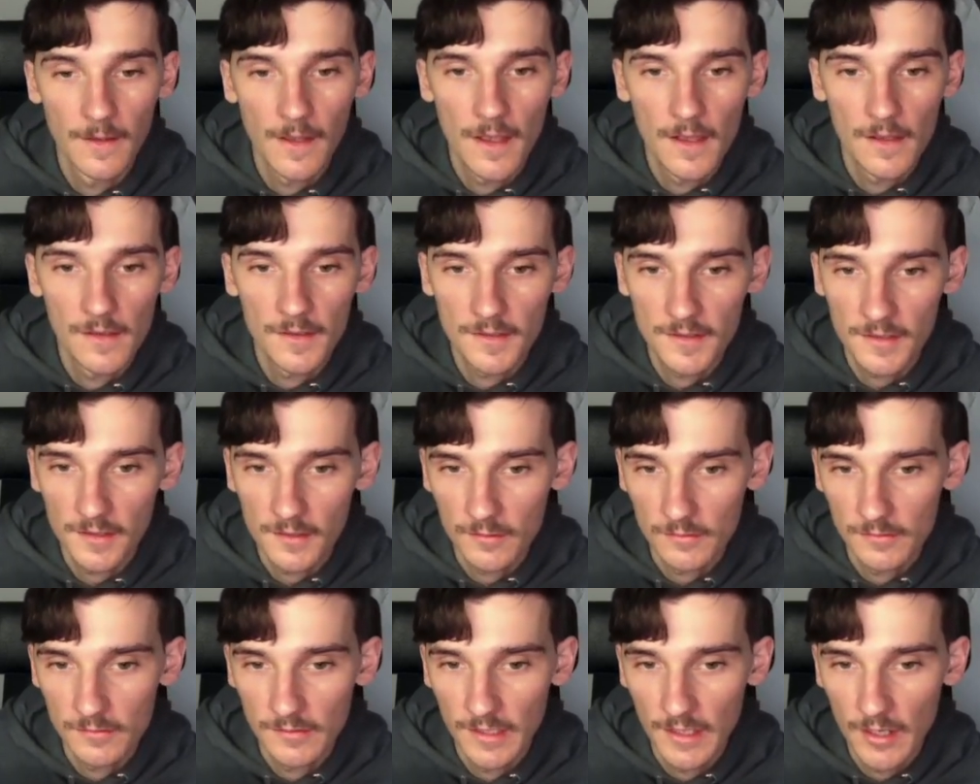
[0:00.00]

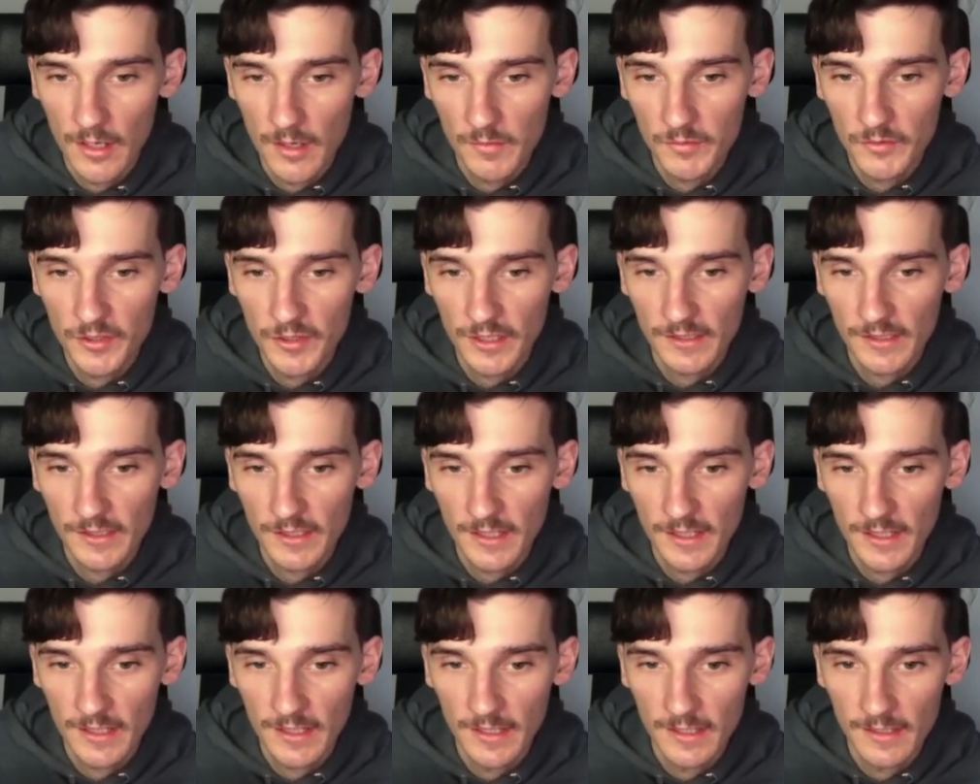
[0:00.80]
So the object
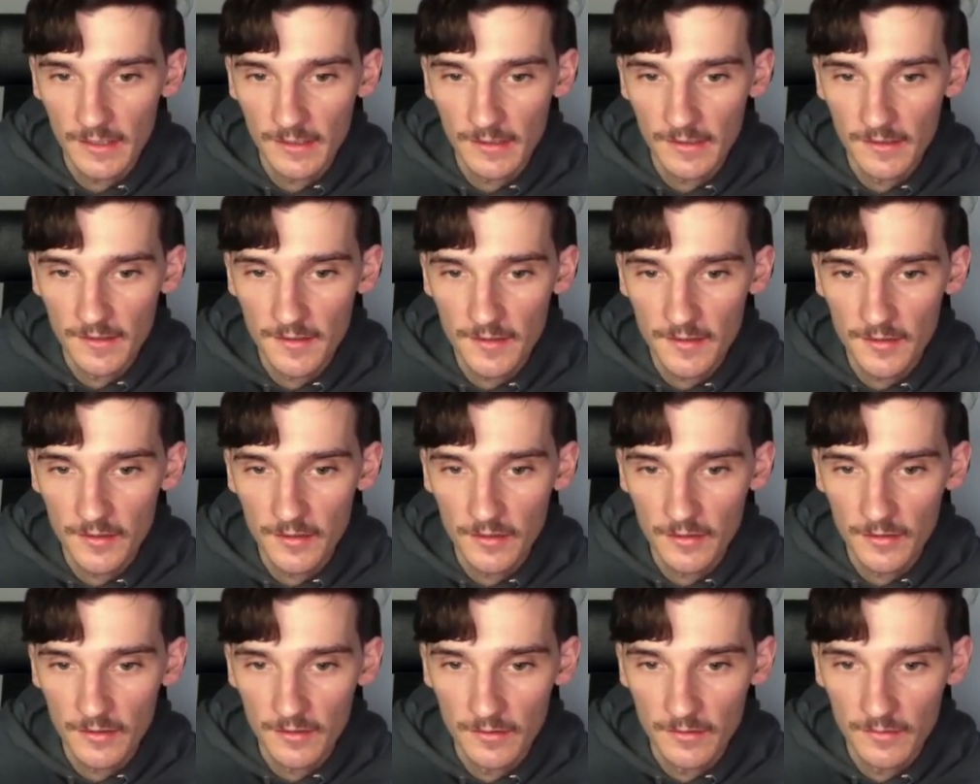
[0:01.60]
can
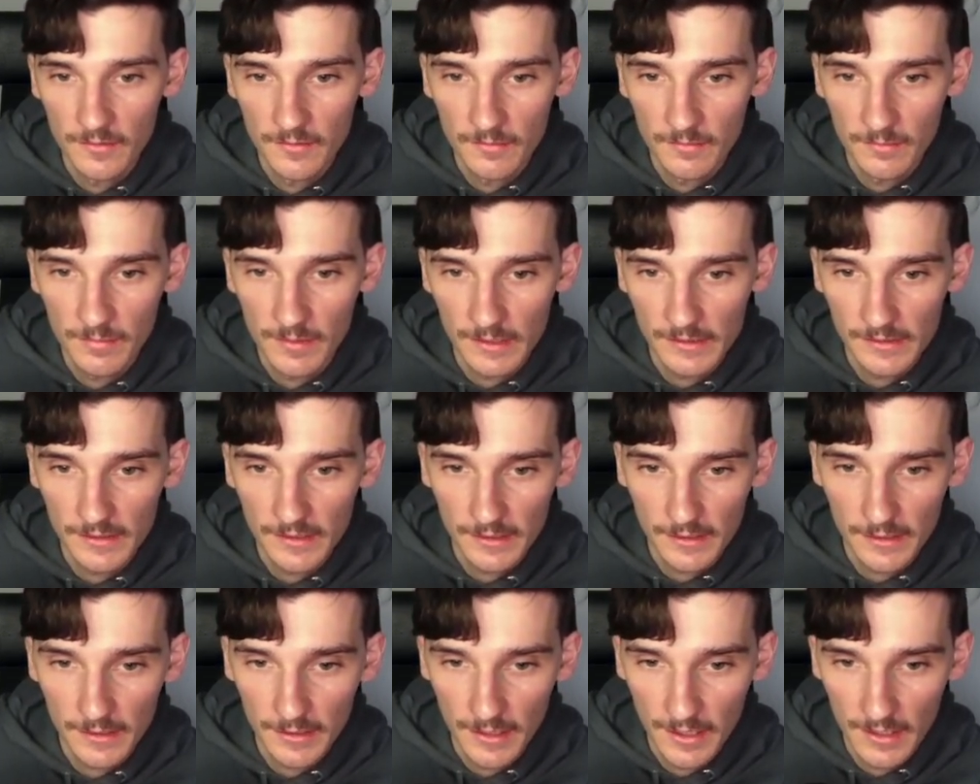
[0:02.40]
store
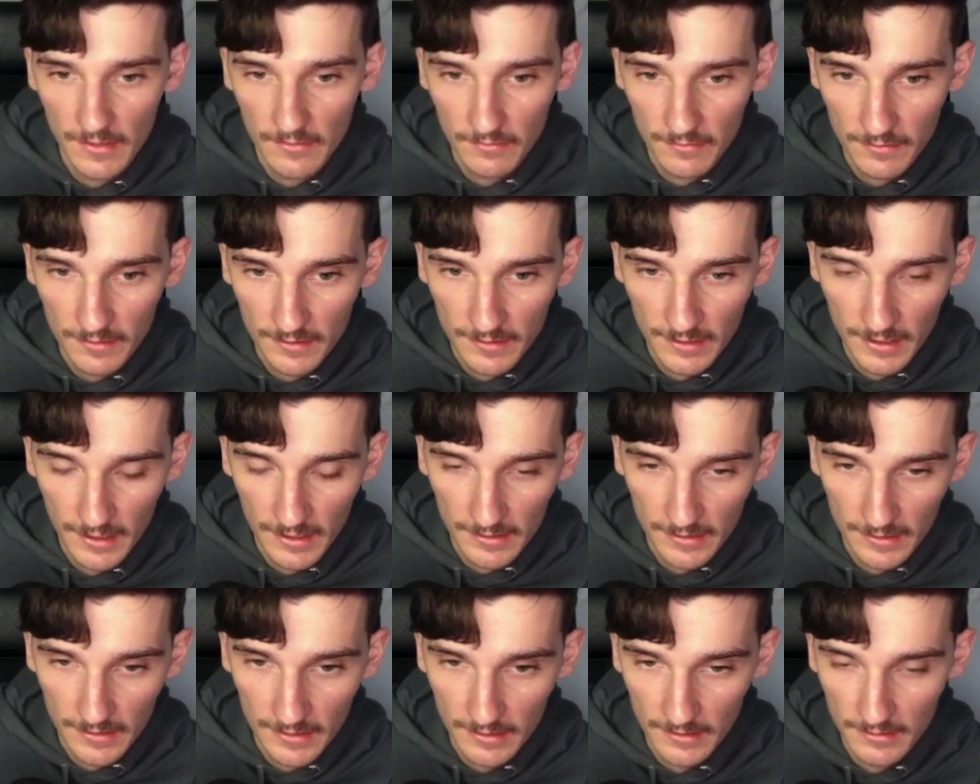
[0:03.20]
practically every
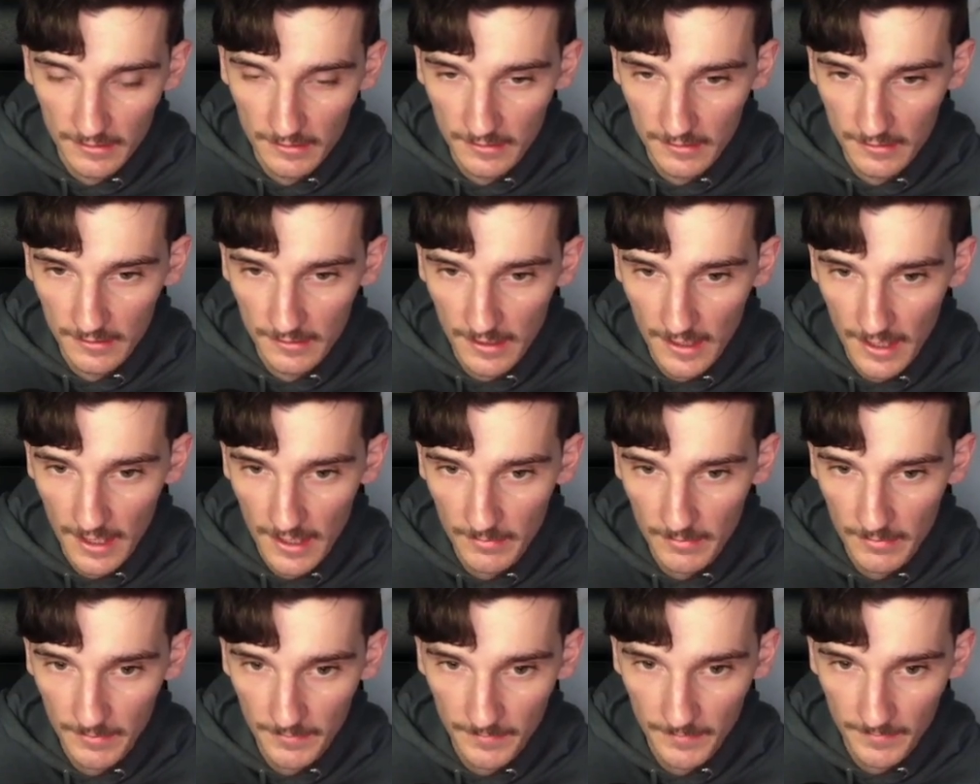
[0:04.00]
data
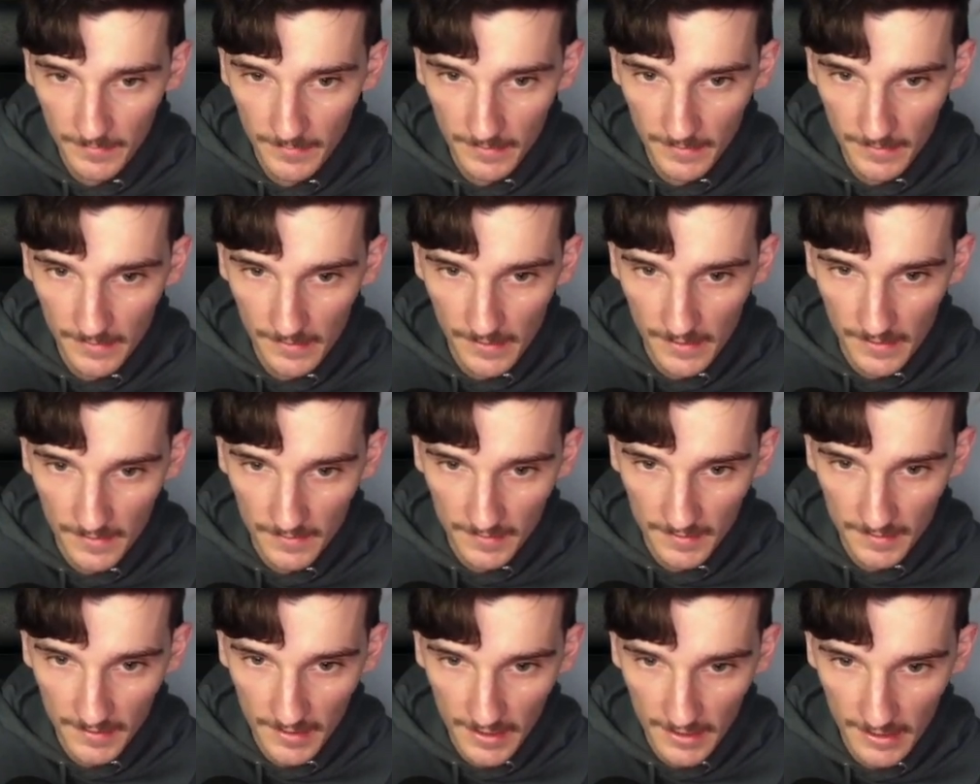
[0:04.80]
type
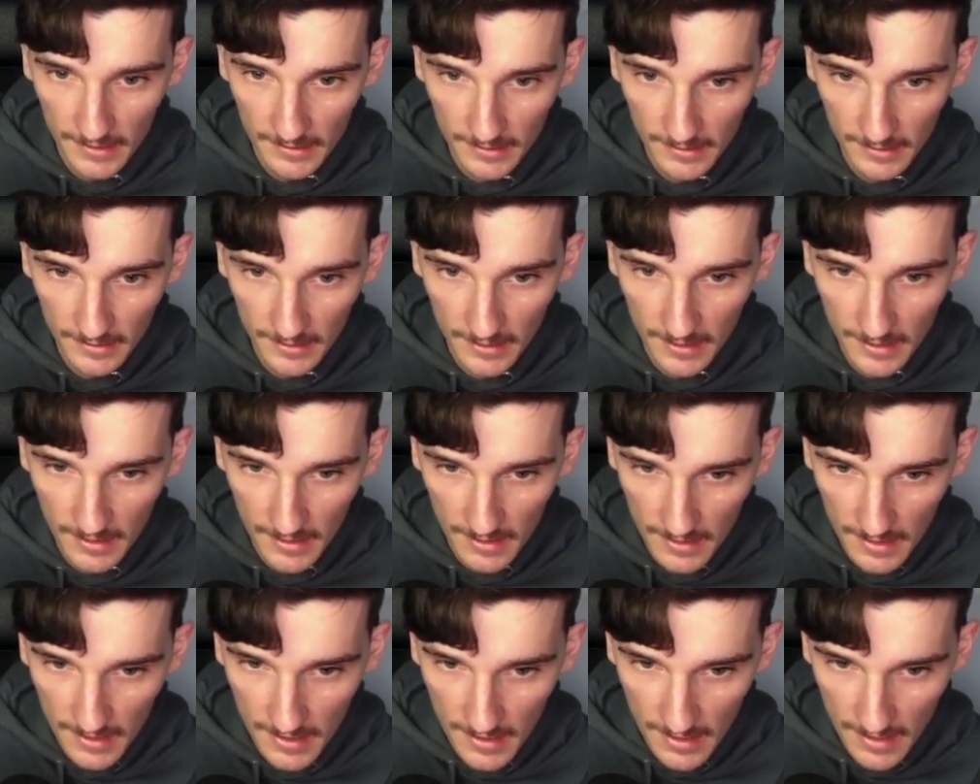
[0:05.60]
inside,
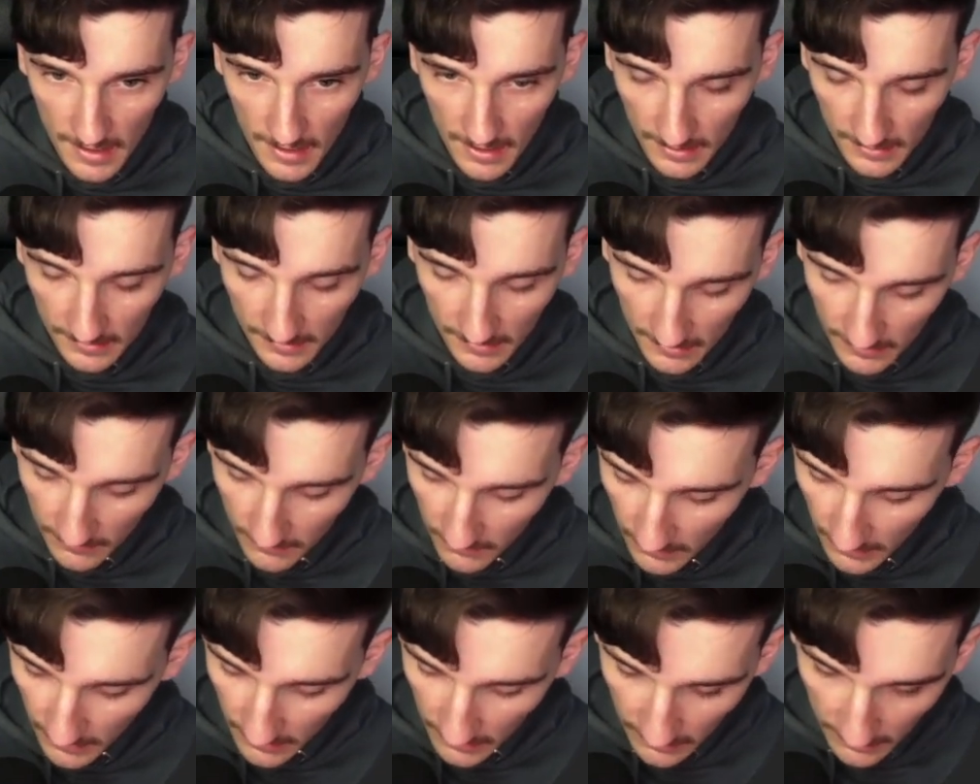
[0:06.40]
and
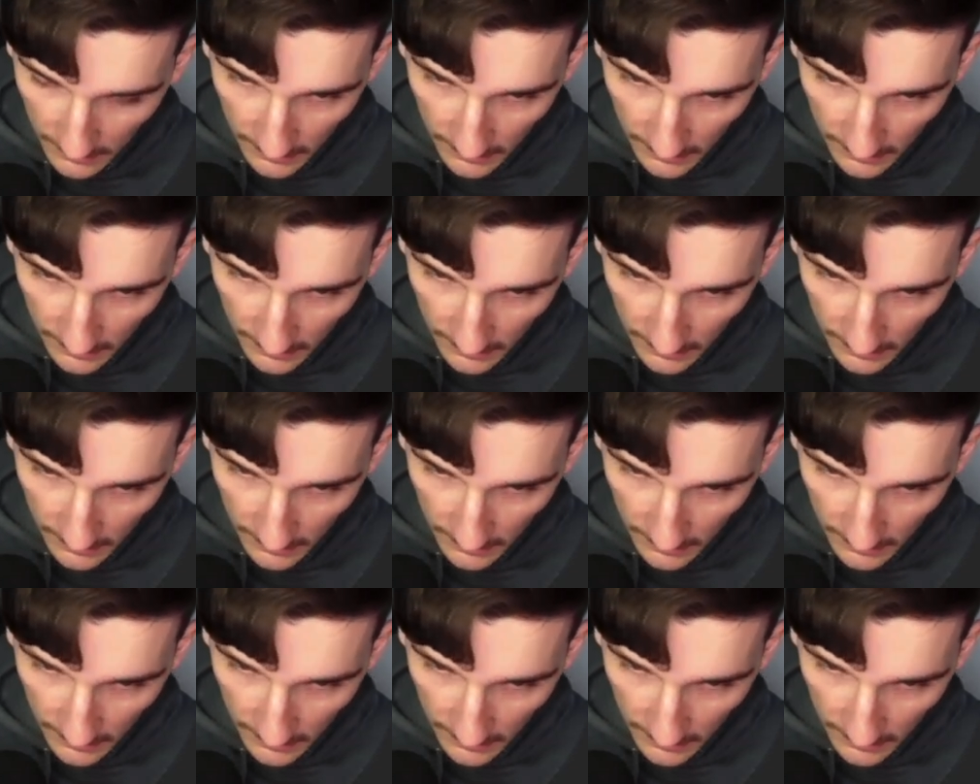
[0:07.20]
if I